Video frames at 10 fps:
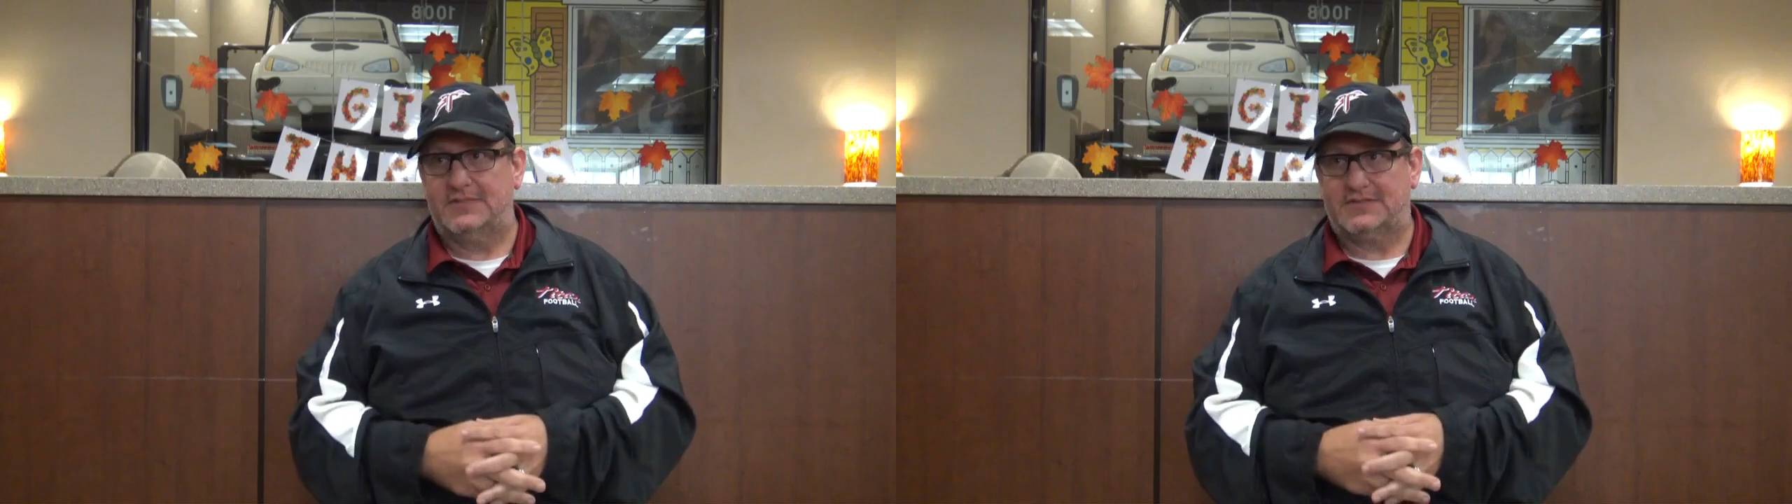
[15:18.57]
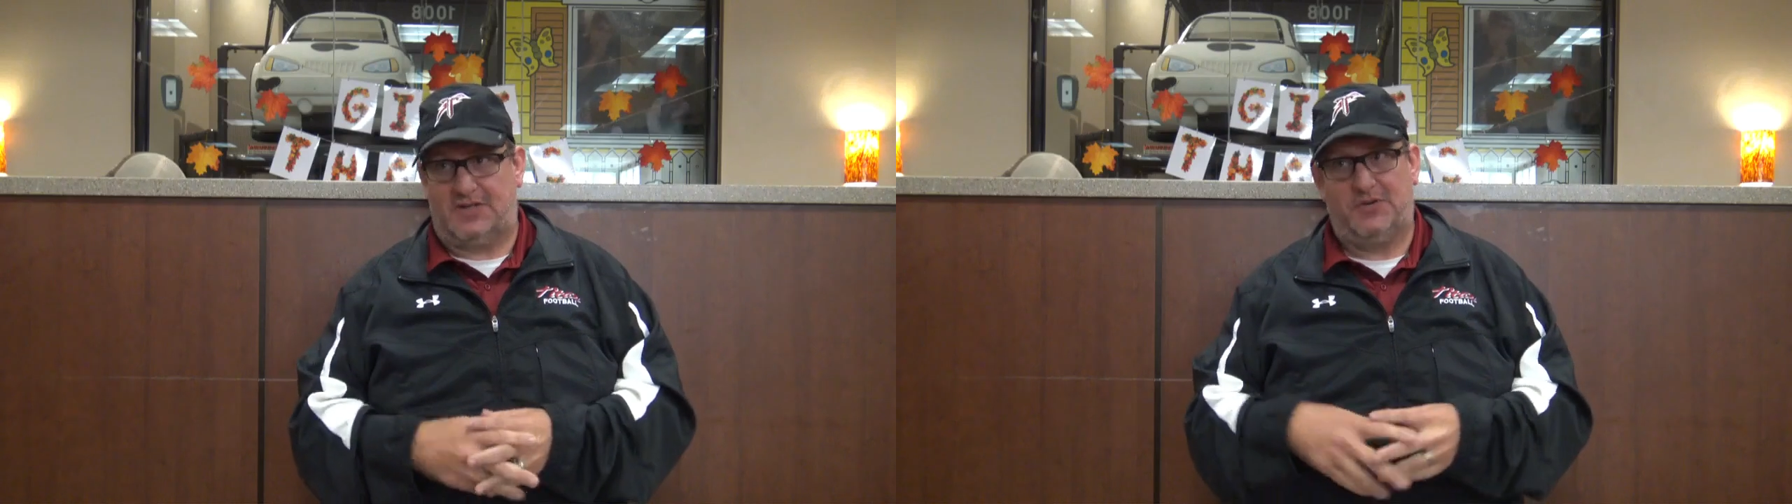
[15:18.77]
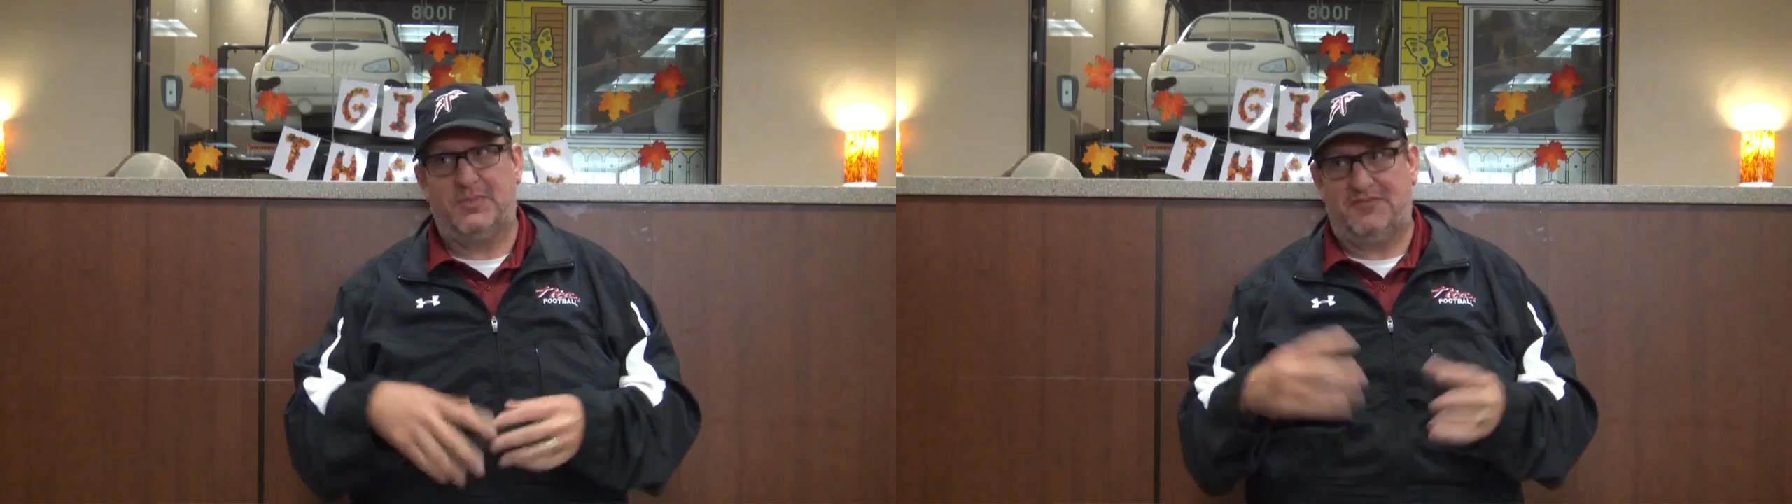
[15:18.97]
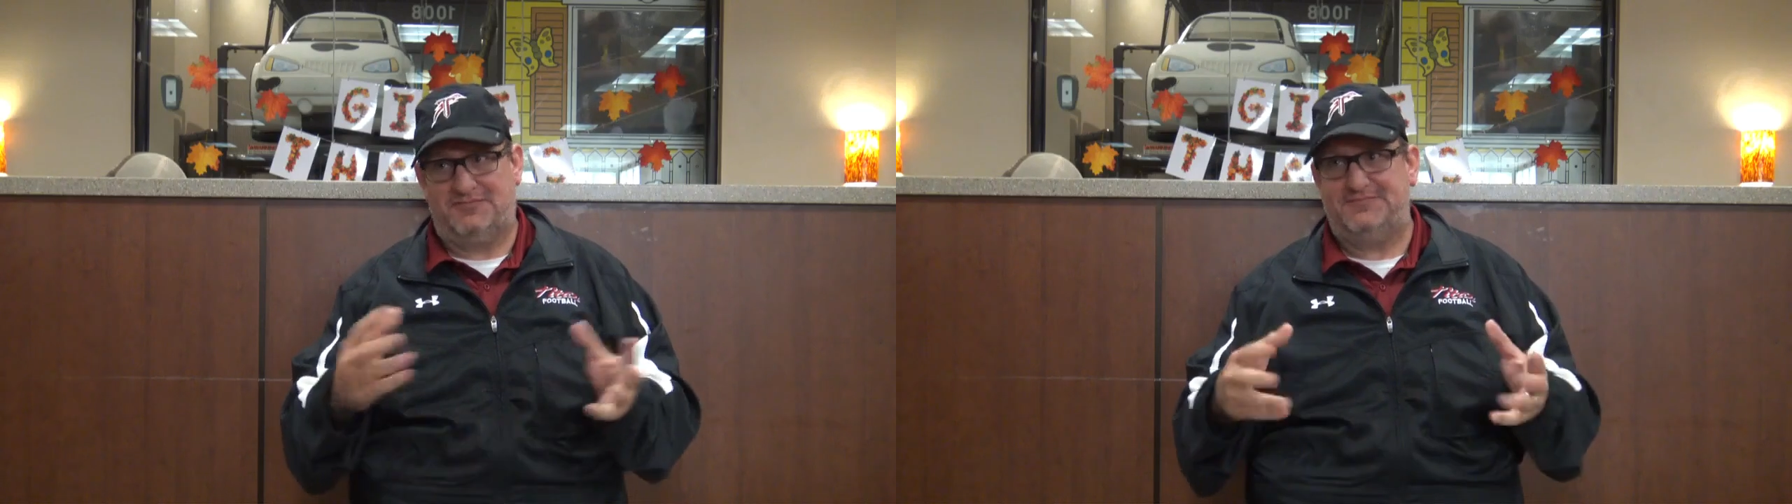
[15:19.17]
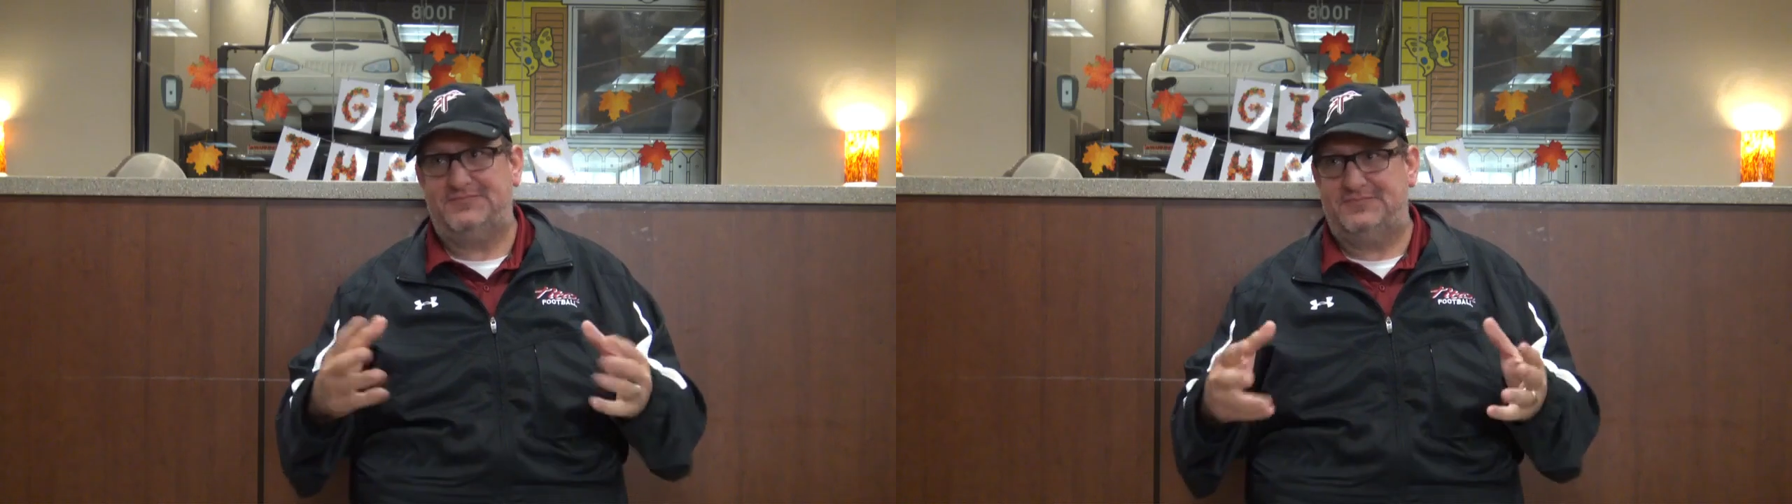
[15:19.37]
It's a
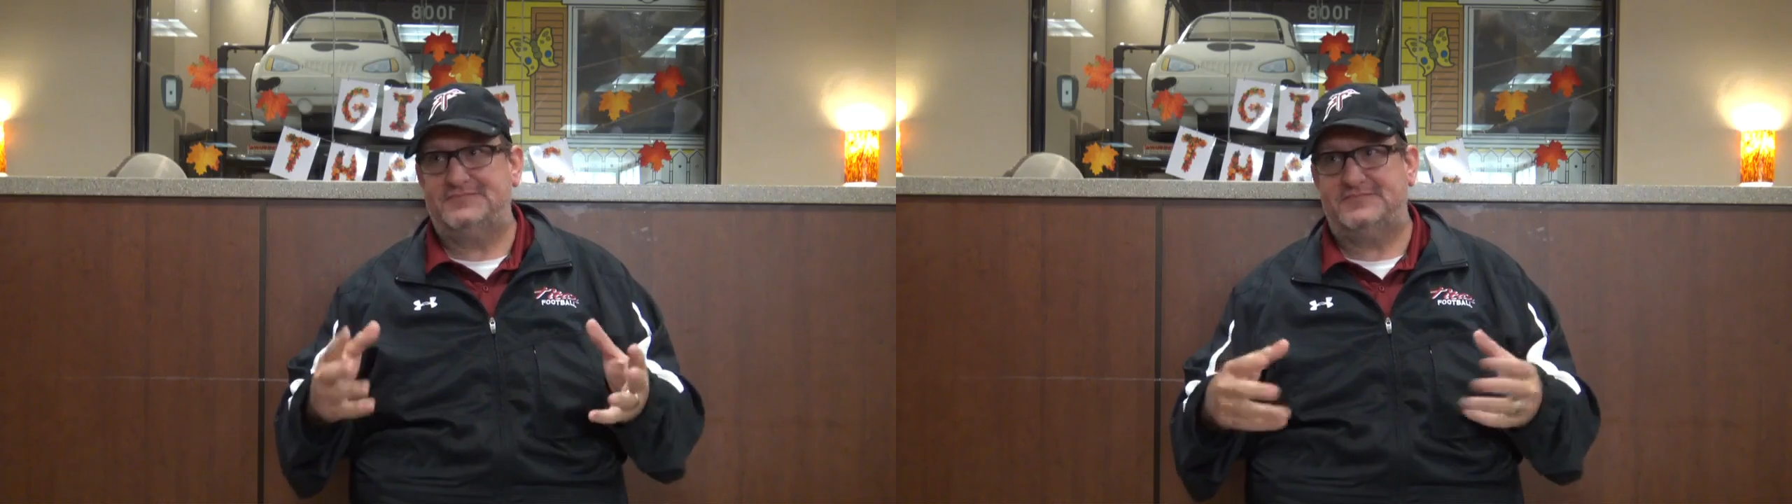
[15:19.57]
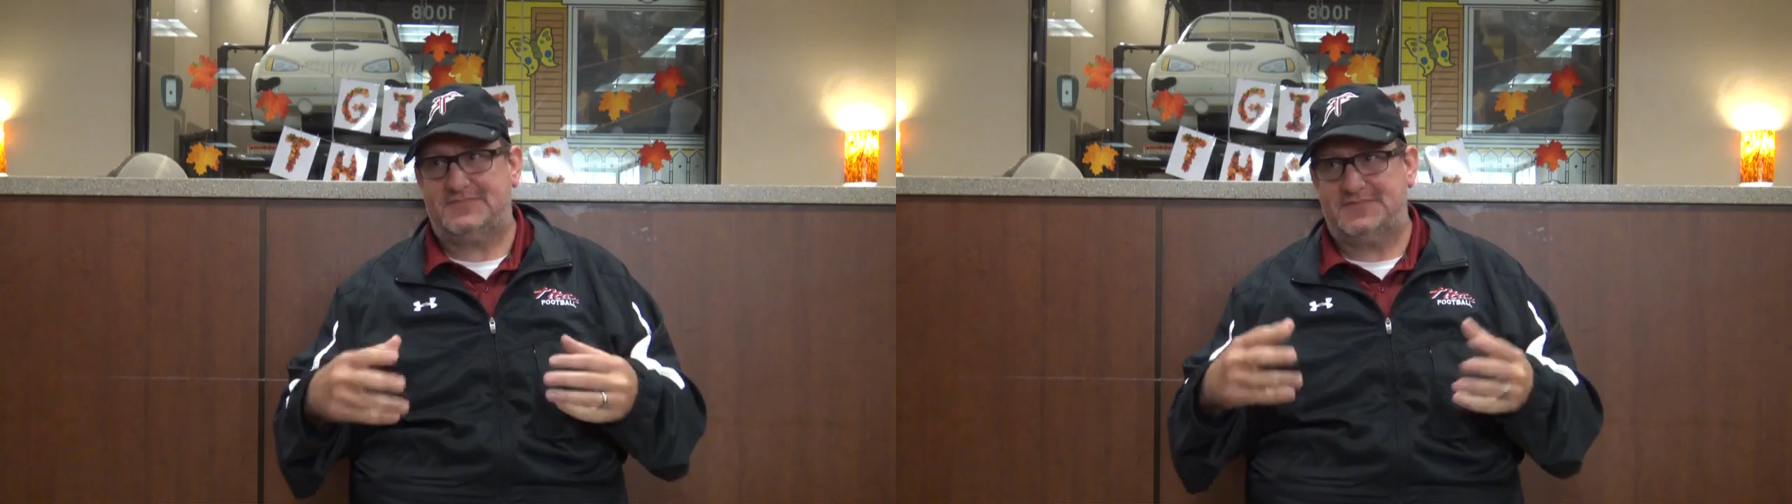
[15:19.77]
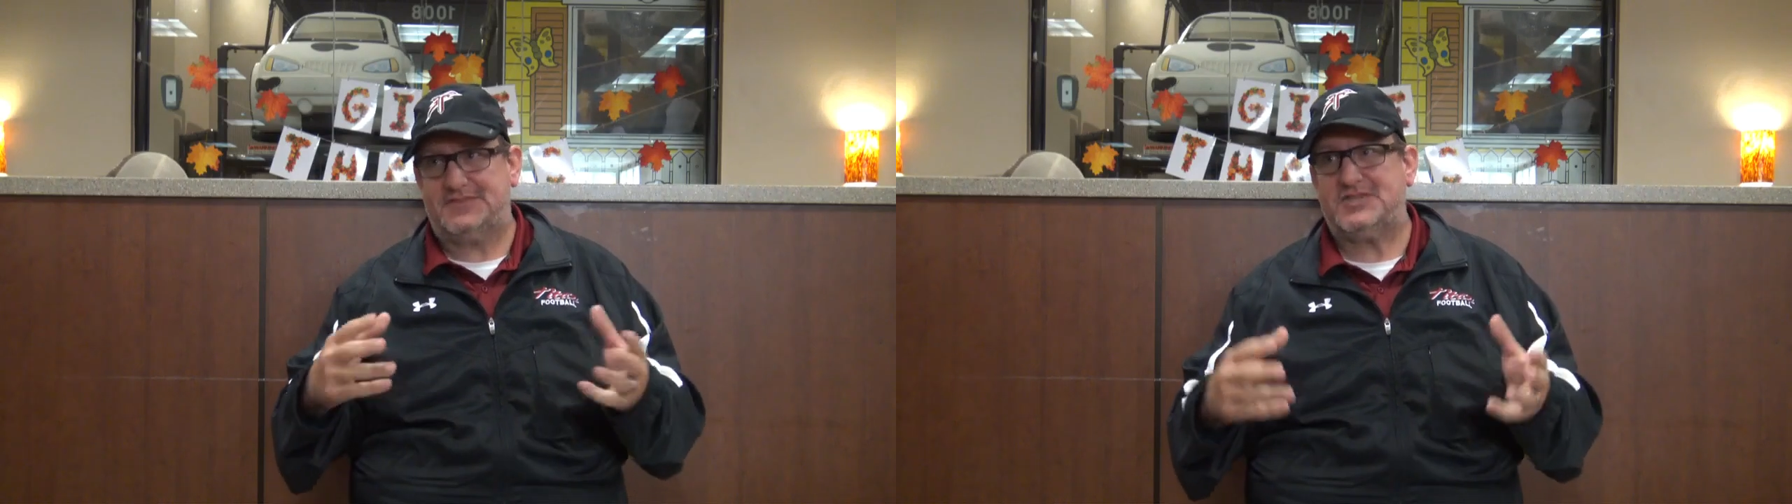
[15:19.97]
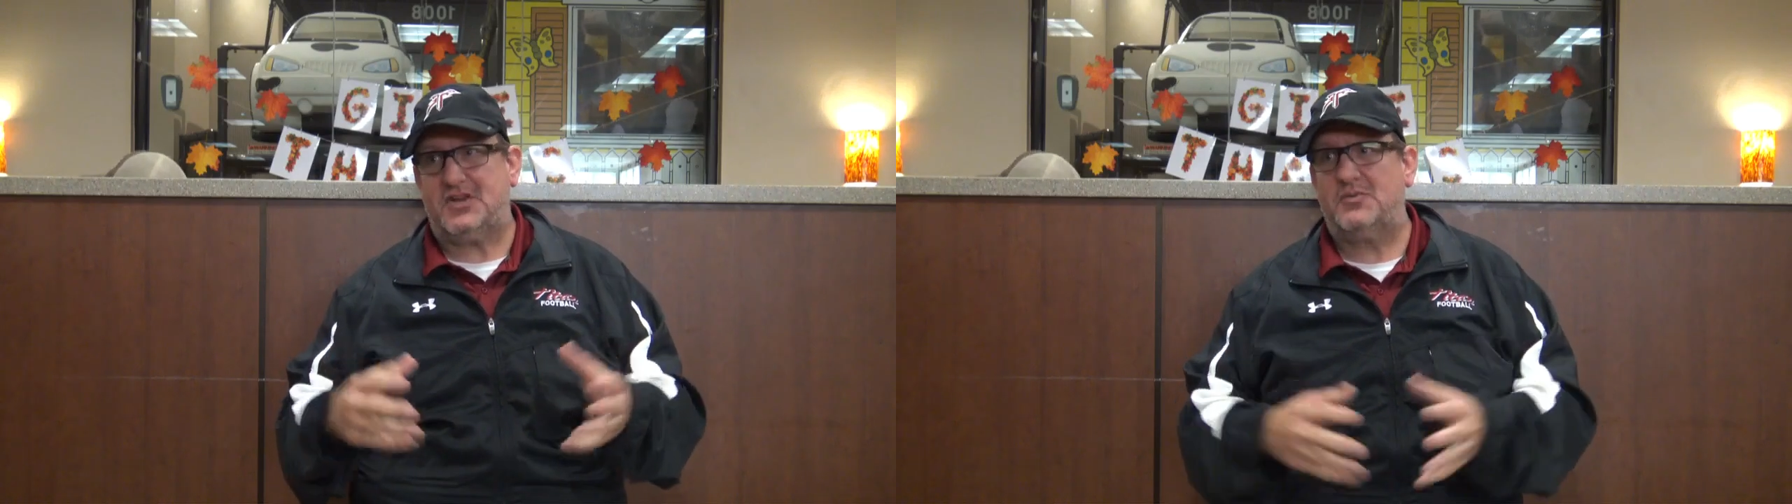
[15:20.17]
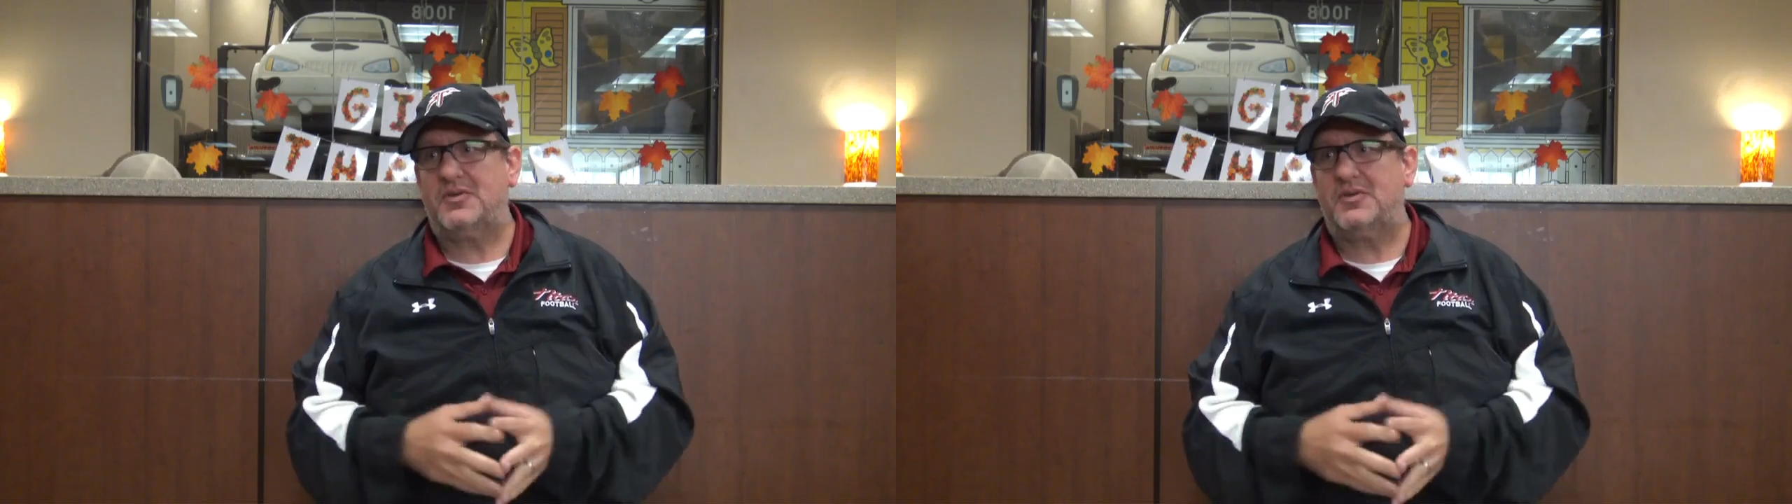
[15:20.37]
little